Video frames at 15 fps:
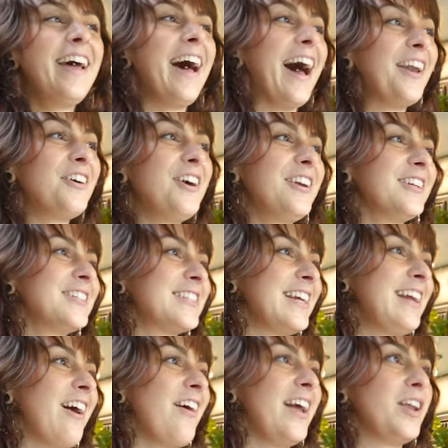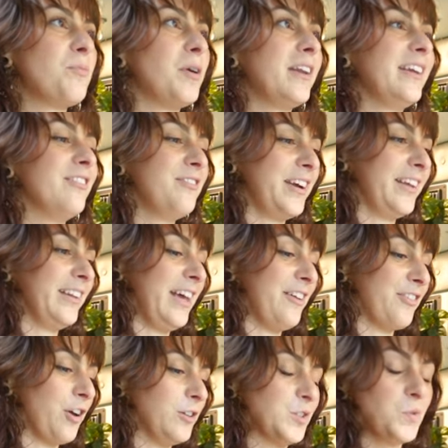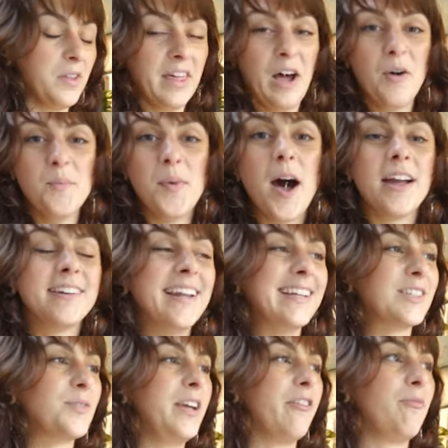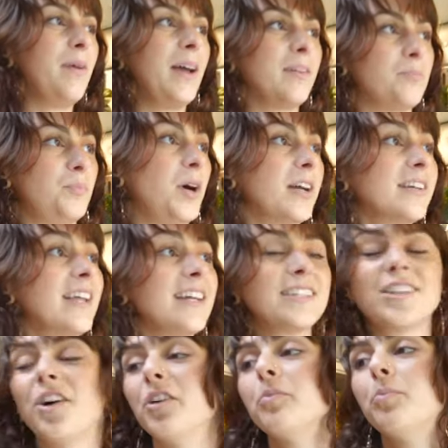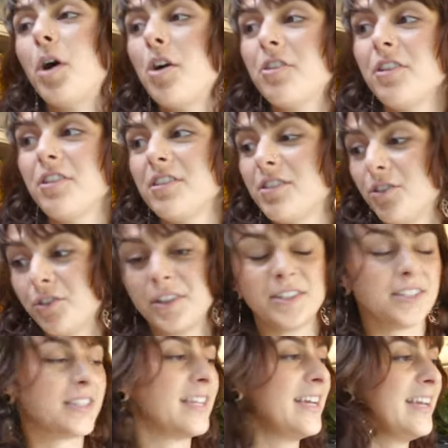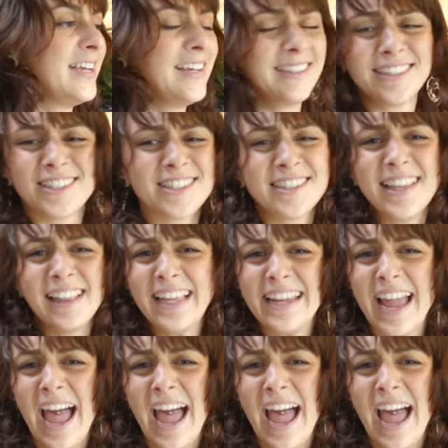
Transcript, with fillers: I don't understand how anybody in van life goes without bug nets. We have bug nets on both of the doors like